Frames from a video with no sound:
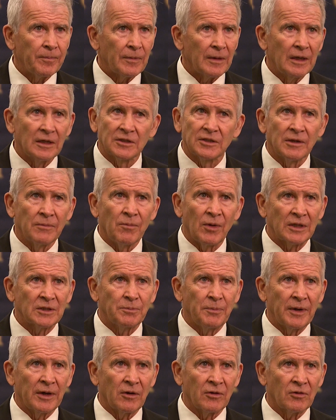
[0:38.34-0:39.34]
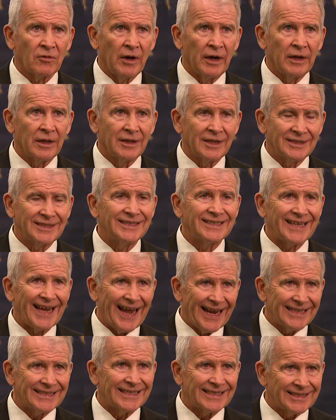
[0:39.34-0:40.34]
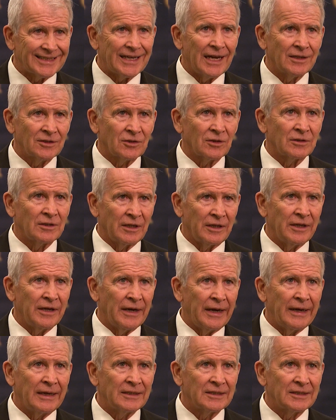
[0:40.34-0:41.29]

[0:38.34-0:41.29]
This is a much bigger threat. This is existential to the United